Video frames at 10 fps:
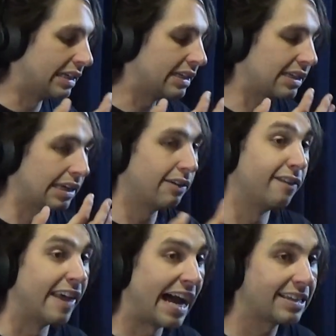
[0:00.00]
and
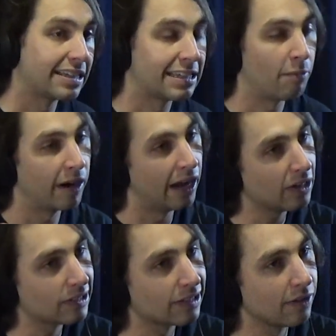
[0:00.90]
give that to
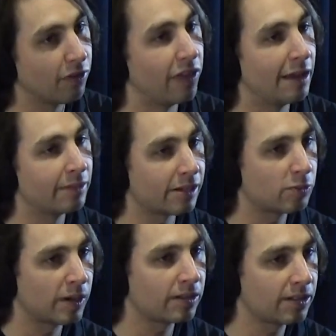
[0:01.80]
someone else for
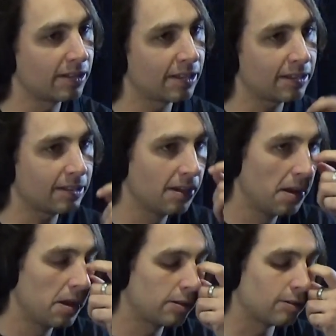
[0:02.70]
them to experience these
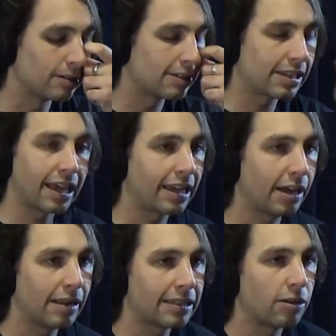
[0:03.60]
things. Dude,
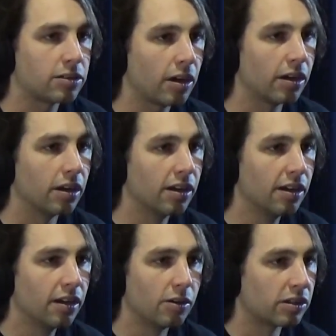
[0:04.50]
skate camp, that's how it
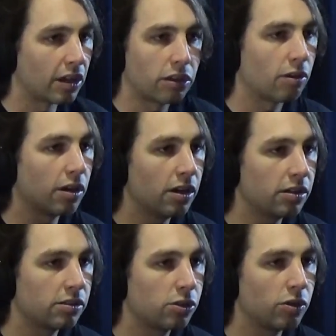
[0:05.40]
started. It was like
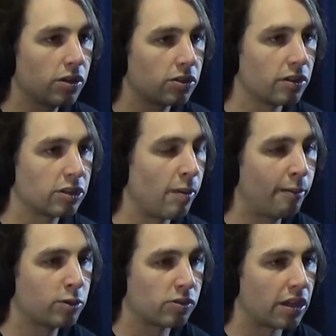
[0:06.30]
32 years ago.
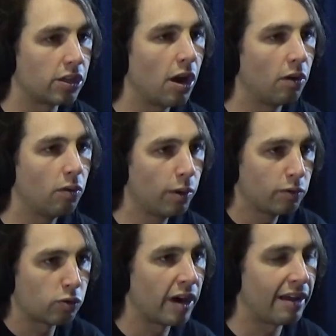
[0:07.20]
Some homies was like,
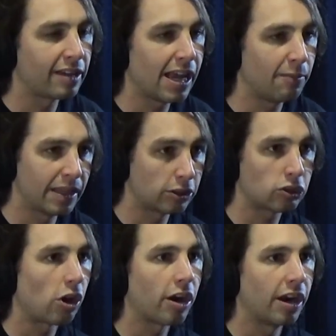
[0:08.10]
yo, we just want to have a camp.
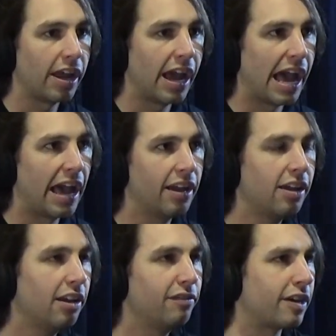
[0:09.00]
And they started it
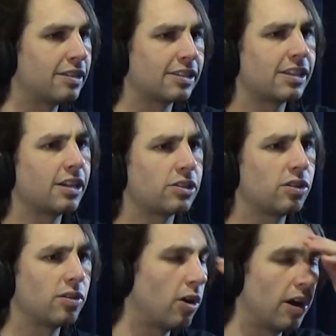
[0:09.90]
at fucking
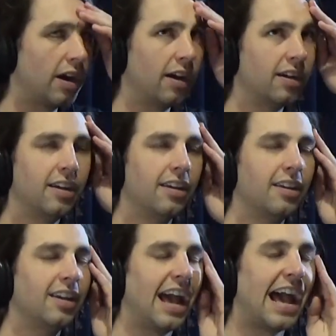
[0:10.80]
CSU or
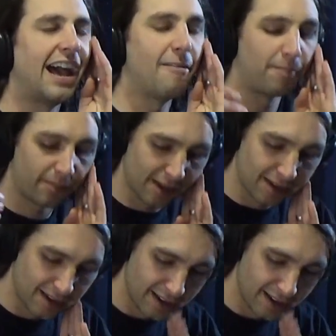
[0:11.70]
at